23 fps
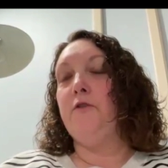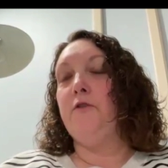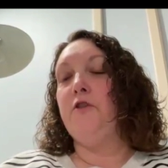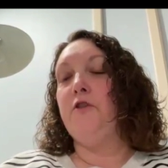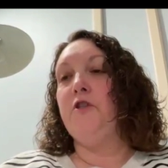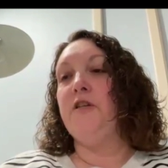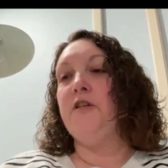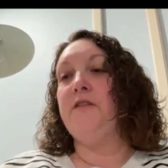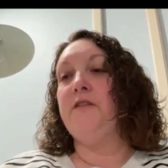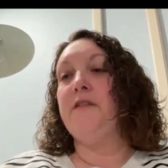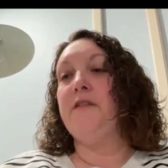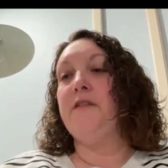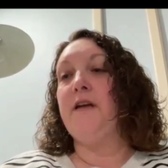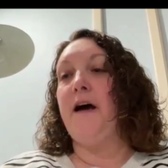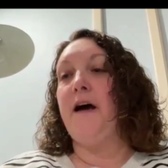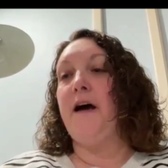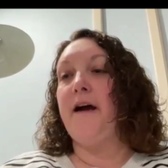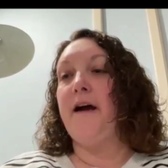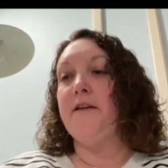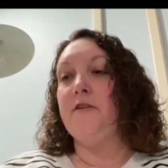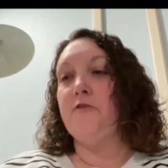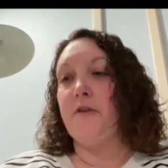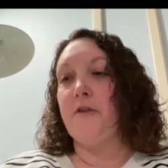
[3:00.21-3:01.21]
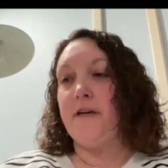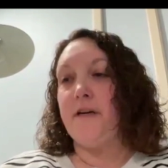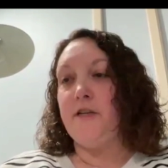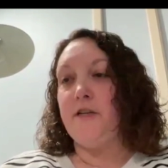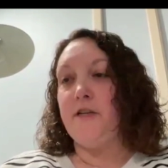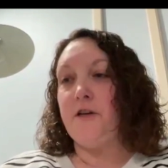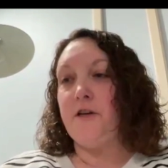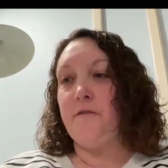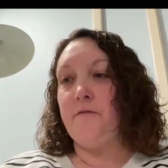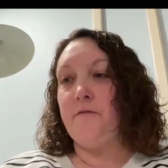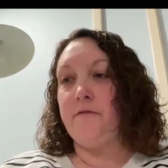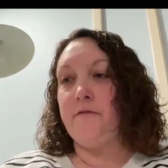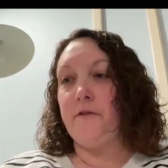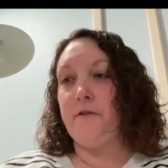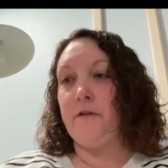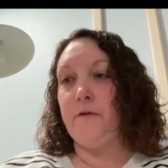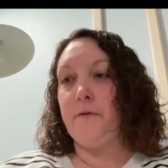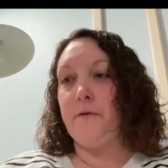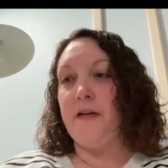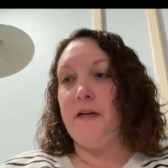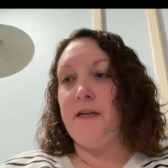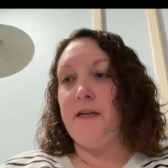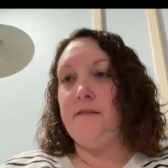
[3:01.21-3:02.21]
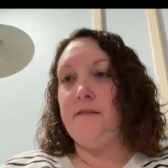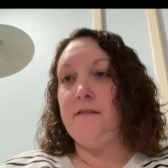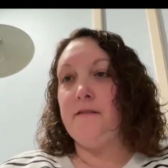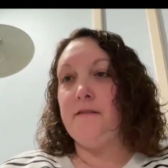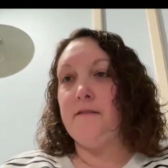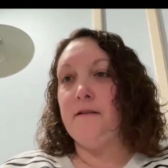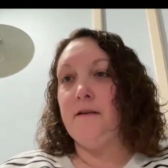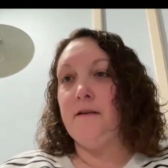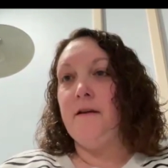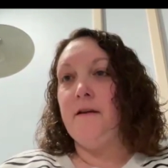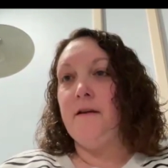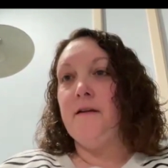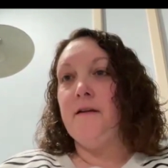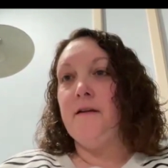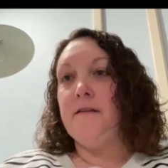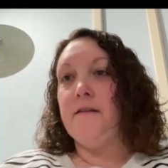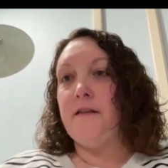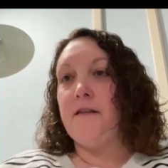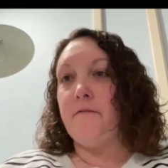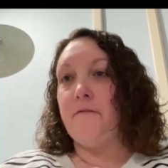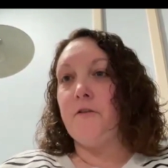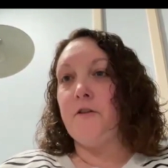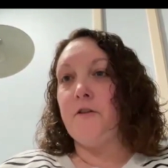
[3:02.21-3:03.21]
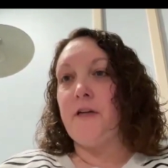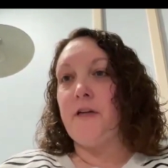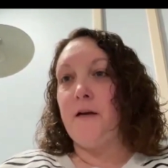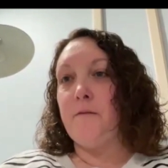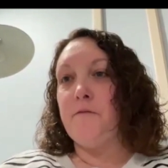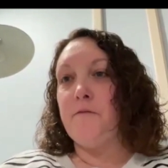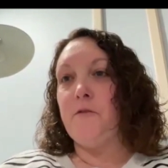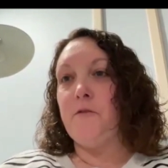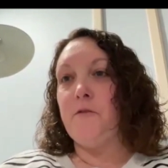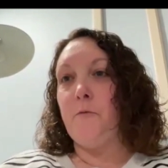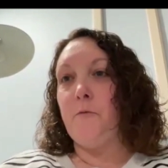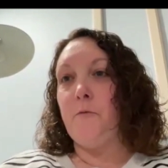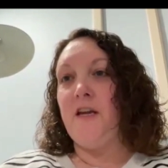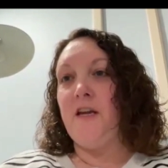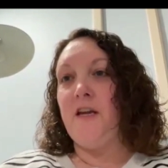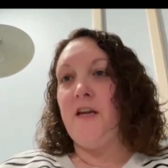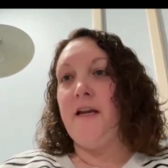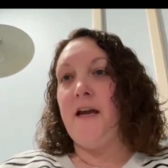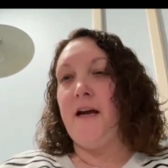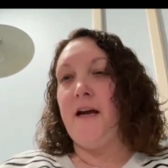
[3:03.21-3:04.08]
just hydration fluids several times a week